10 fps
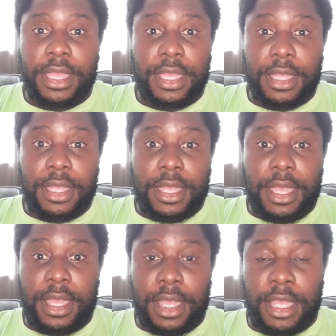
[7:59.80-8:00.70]

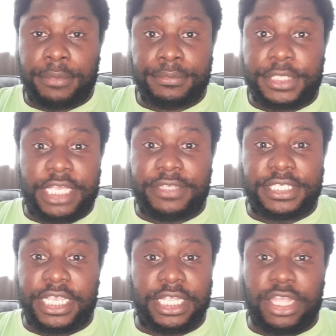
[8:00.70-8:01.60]
Kieran Tierney
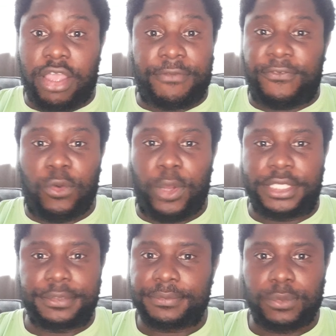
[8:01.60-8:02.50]
going forward,
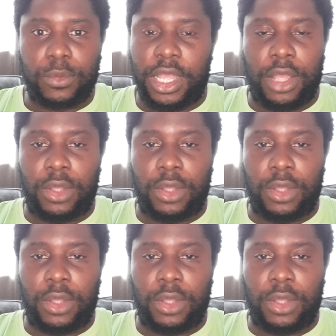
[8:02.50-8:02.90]
well,